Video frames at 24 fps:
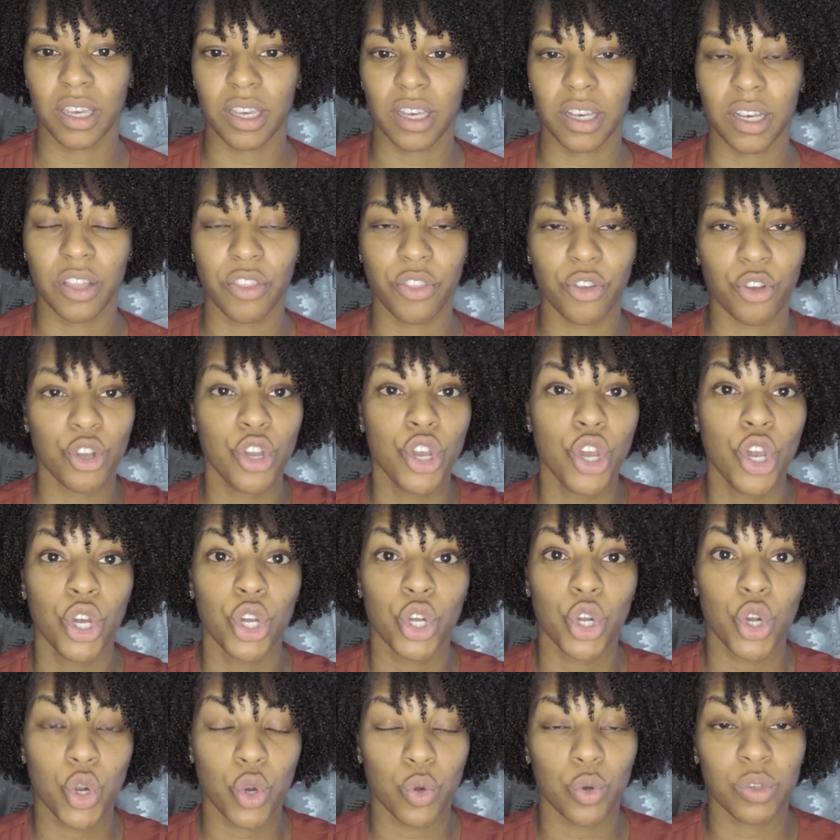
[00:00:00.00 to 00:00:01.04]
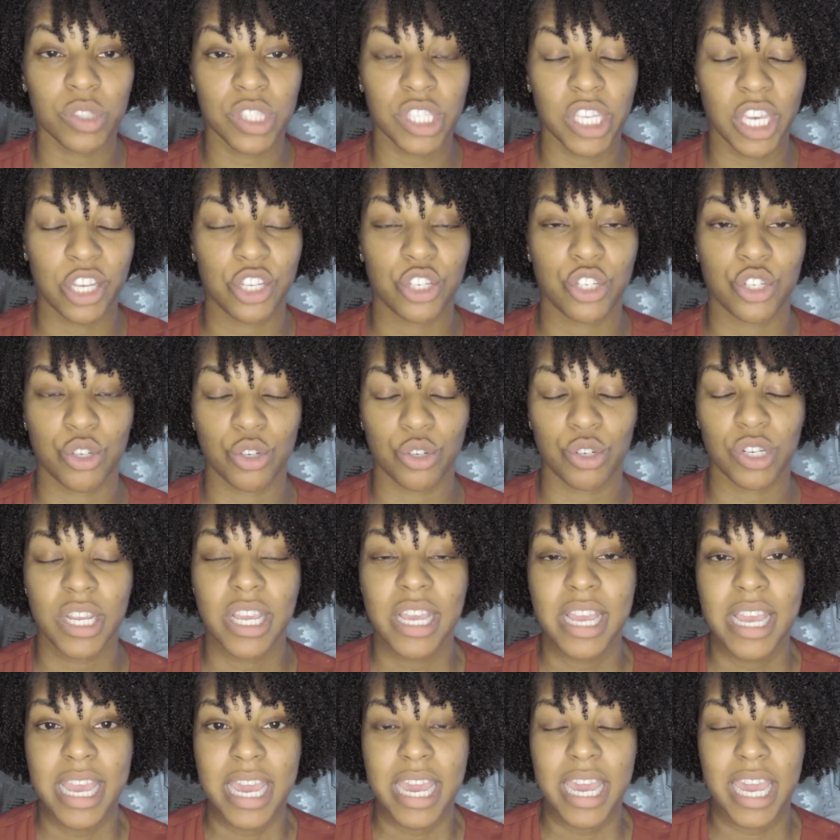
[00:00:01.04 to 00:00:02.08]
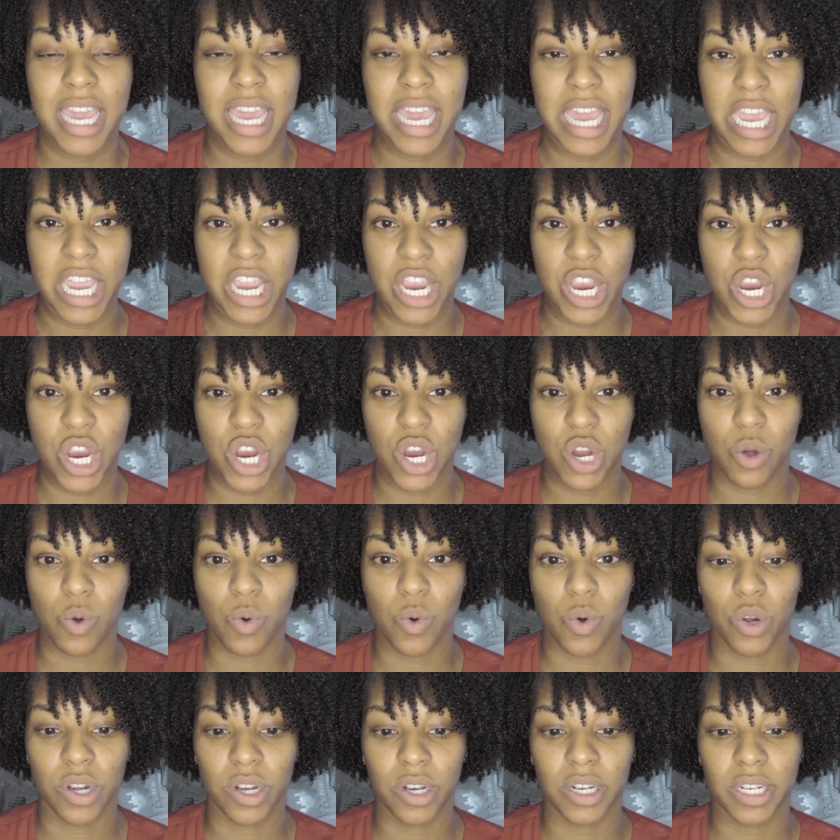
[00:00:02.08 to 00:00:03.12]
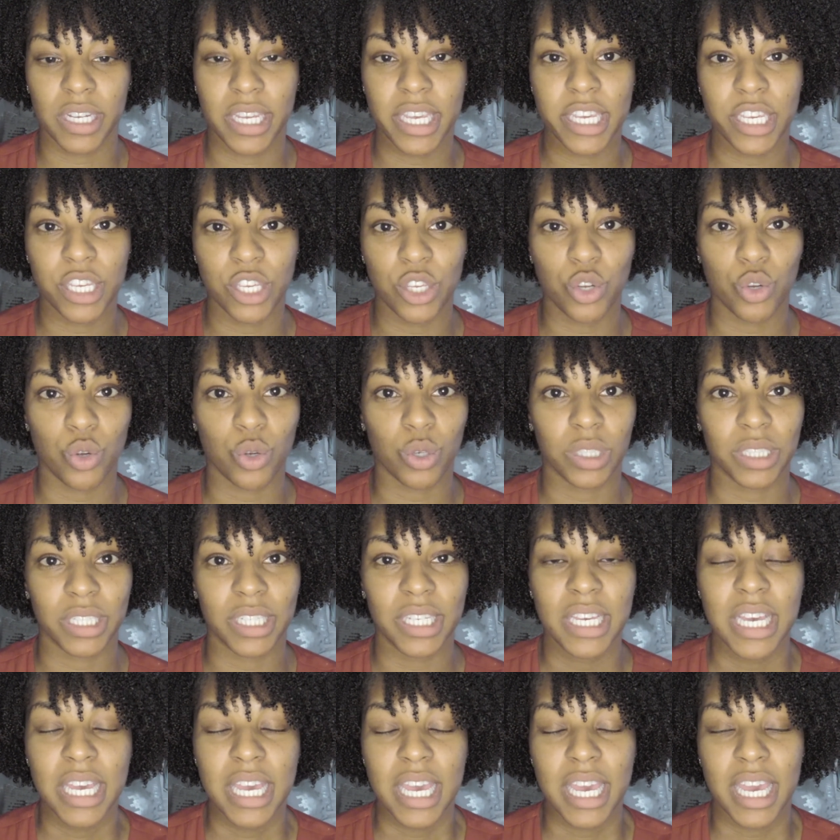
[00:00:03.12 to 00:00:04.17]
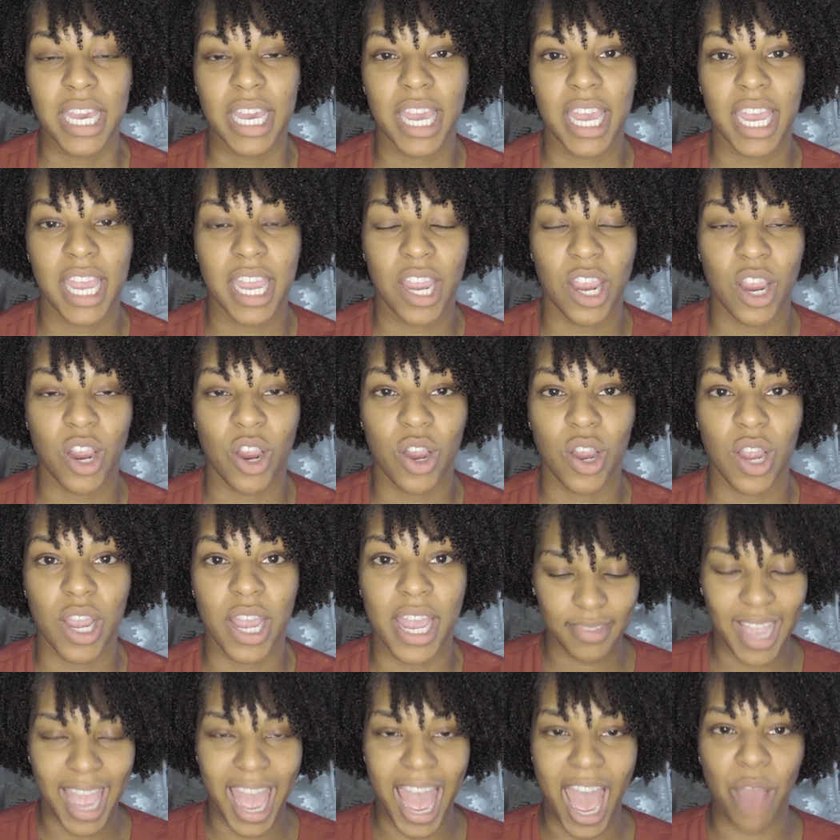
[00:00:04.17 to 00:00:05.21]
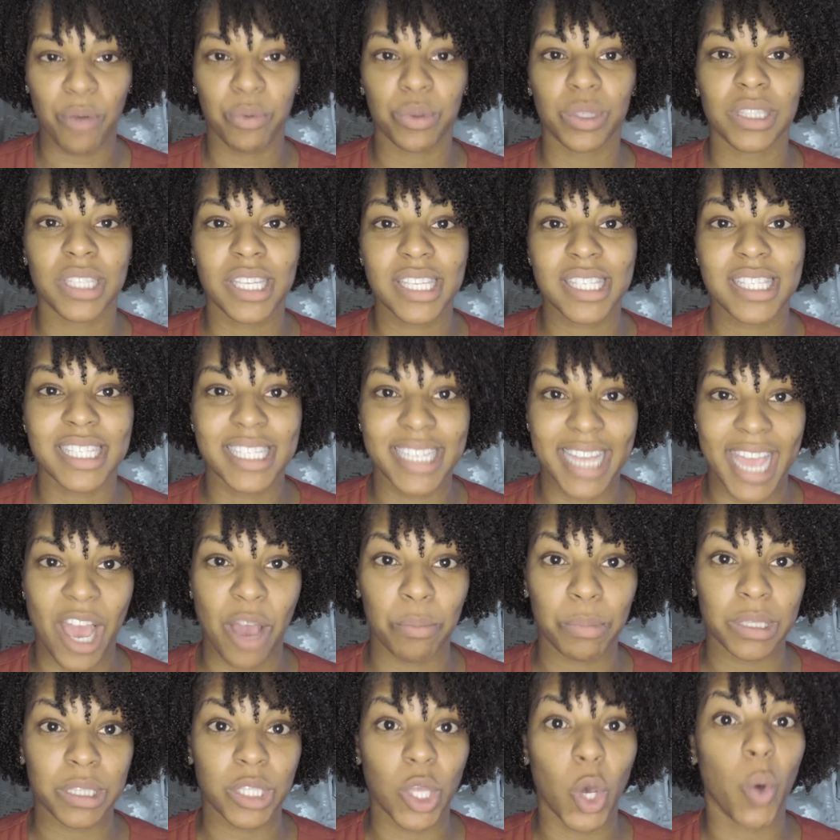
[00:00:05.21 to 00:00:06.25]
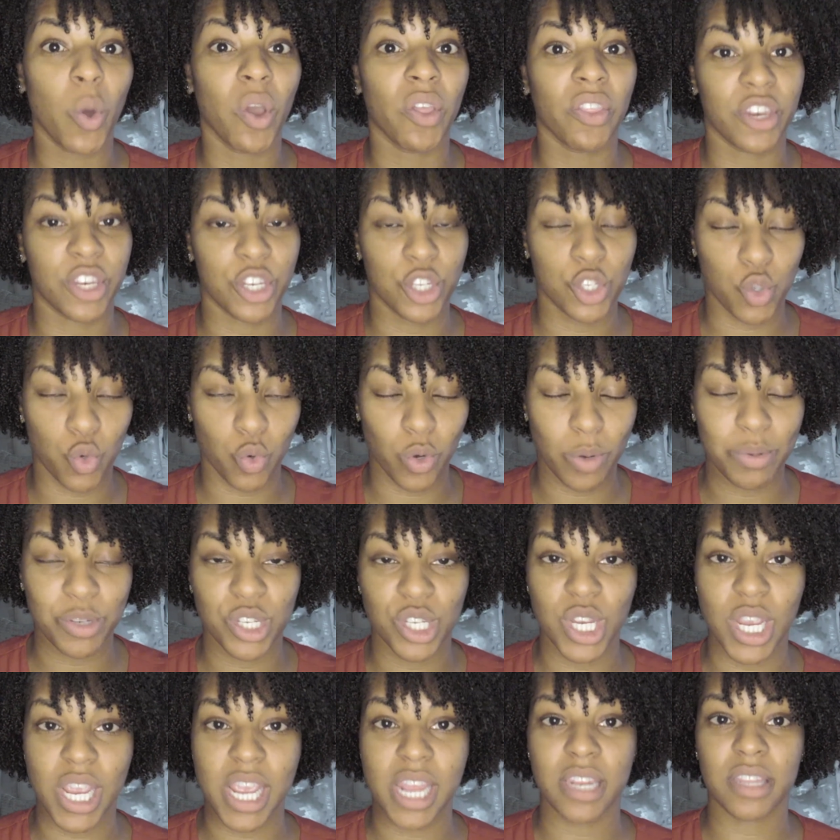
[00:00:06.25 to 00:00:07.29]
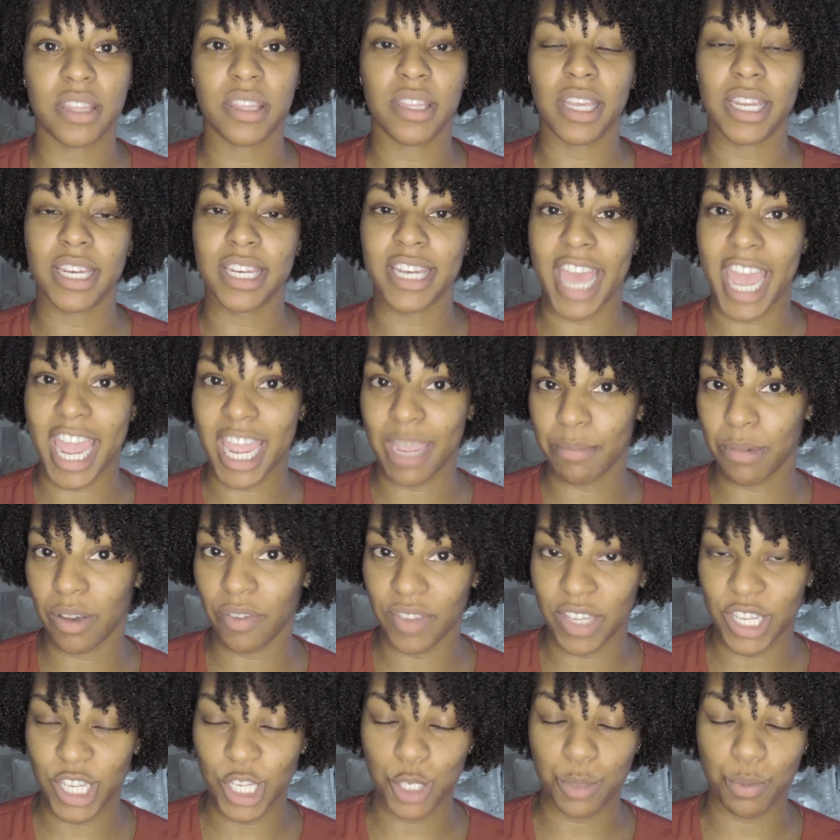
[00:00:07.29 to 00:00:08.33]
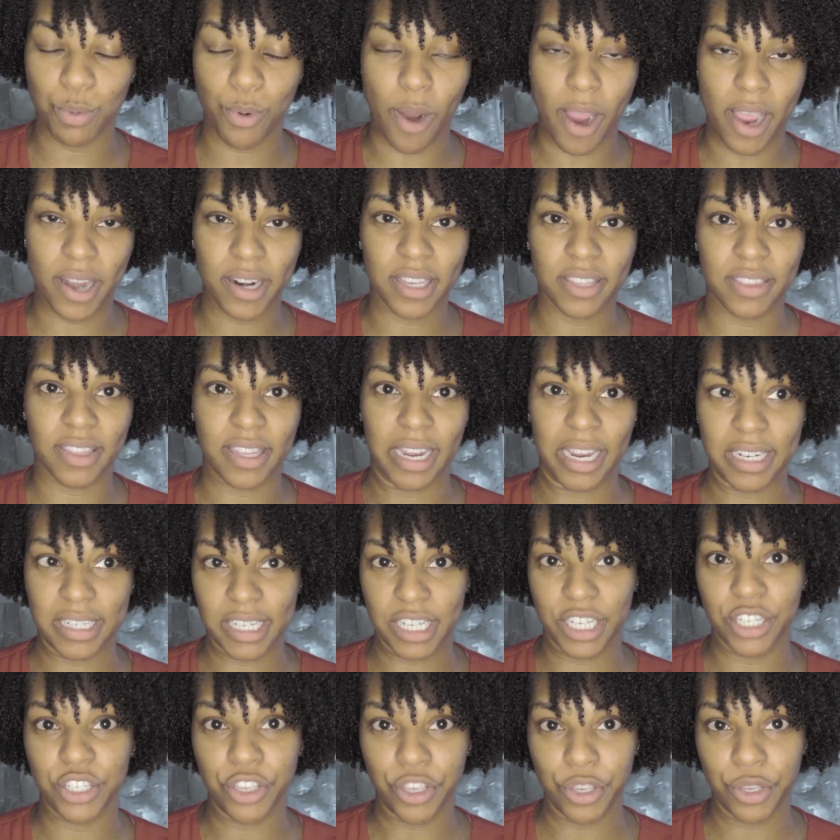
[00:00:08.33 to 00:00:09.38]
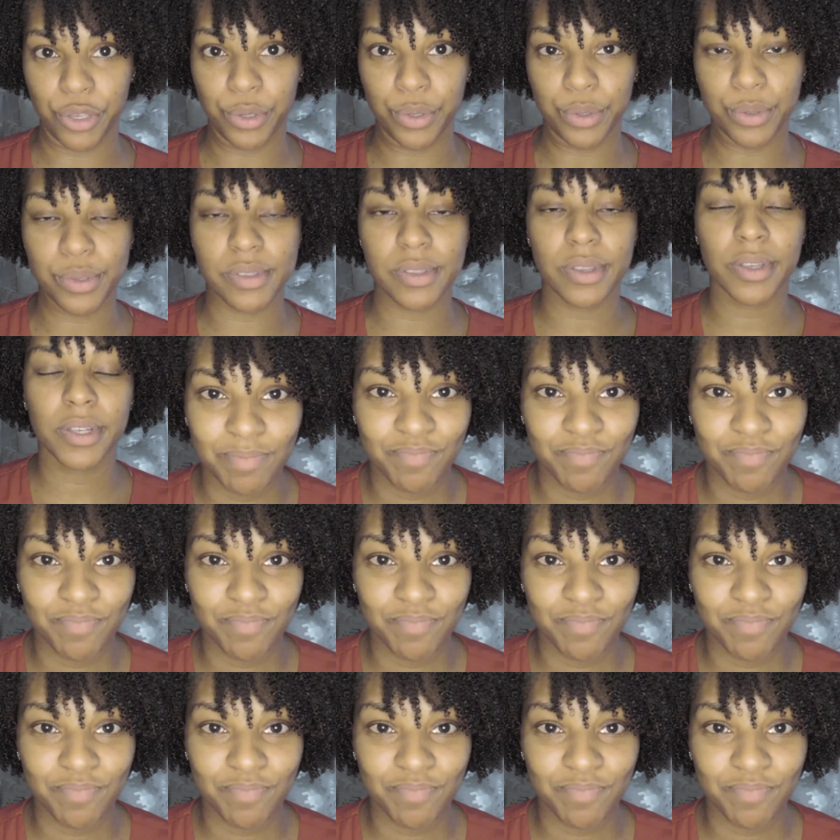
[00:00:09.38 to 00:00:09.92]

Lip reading: other curl textured hair or kinky curly hair. I will list down below in the description the name of each product that I did use,